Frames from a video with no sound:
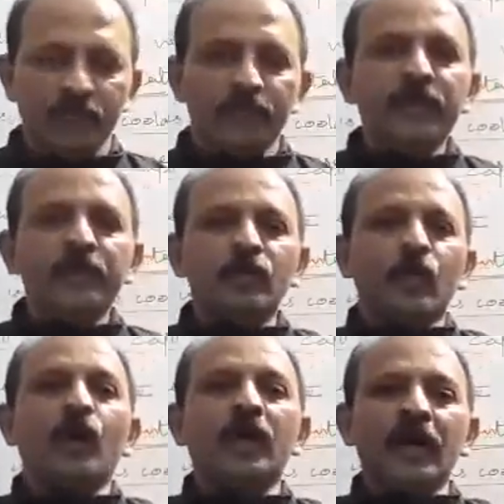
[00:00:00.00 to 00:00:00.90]
we
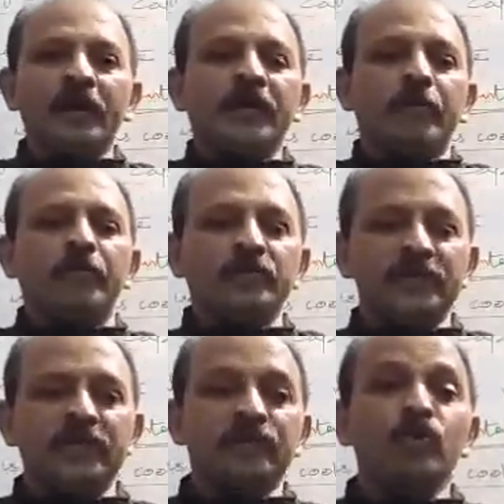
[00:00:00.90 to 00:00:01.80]
all are in a
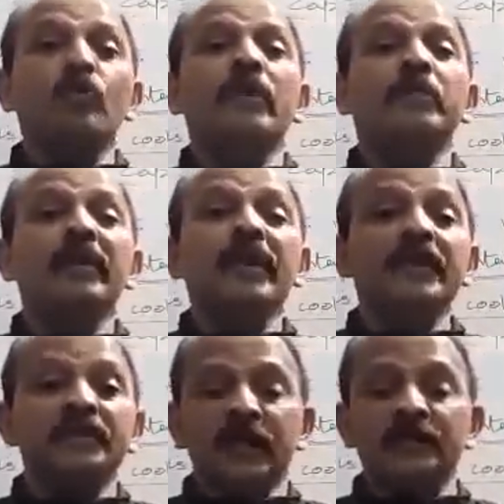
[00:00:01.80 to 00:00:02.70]
position, human
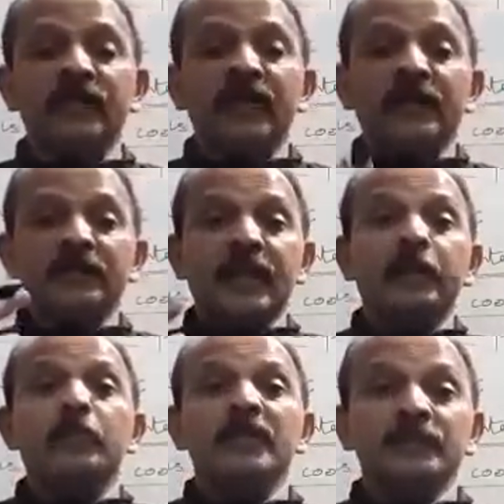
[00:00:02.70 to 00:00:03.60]
beings as well as
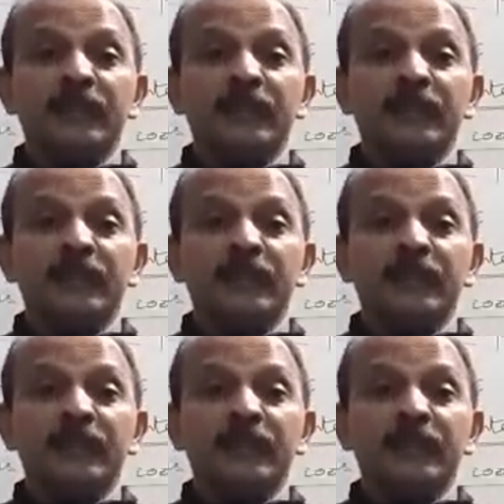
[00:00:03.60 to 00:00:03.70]
animals,